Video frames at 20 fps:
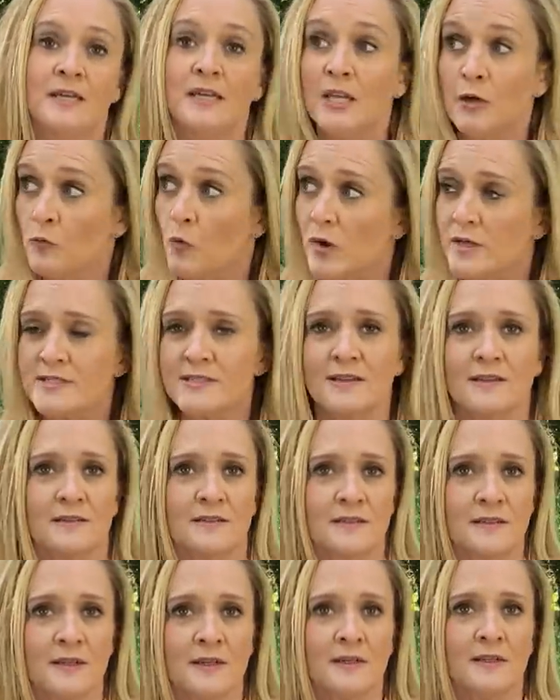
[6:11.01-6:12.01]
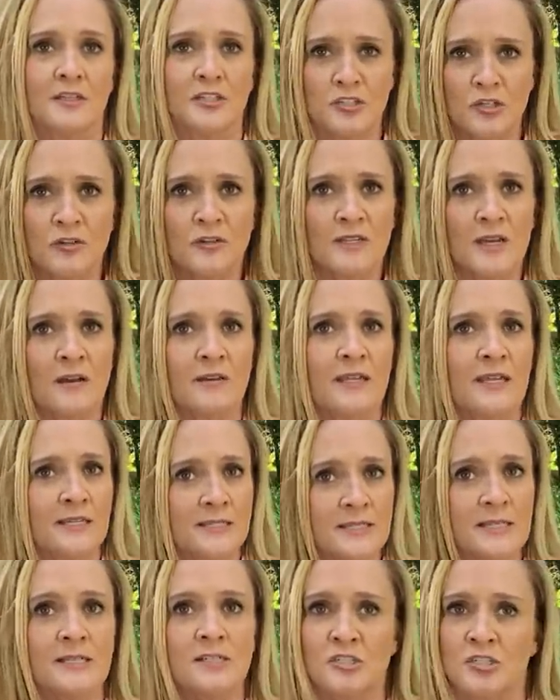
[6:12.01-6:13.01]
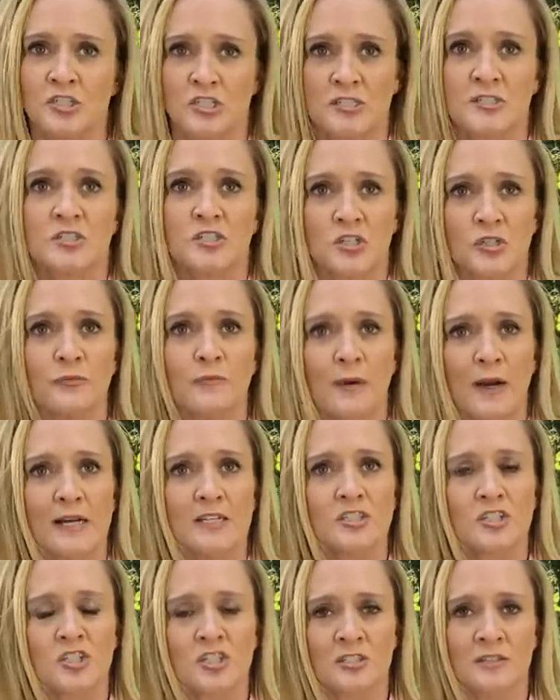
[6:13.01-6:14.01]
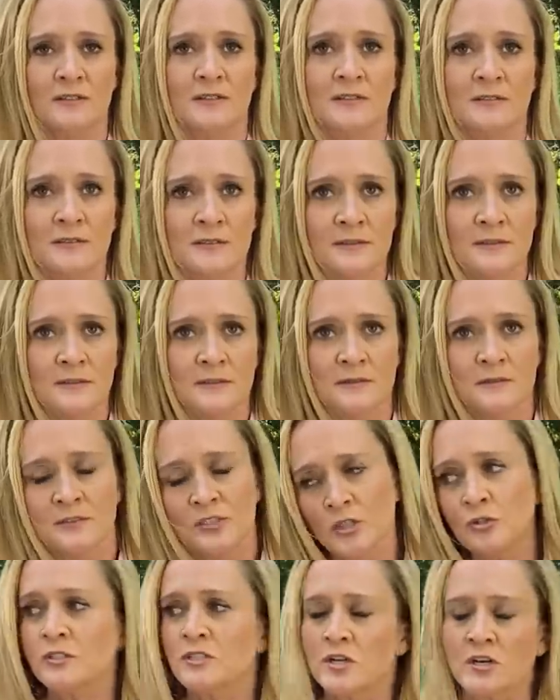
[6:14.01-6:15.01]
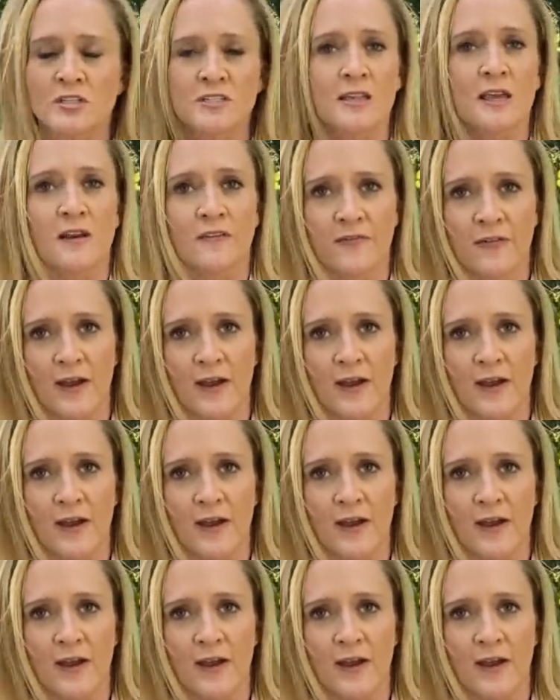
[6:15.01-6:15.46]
It wasn't, and it turned out he didn't just do much. Two stars out of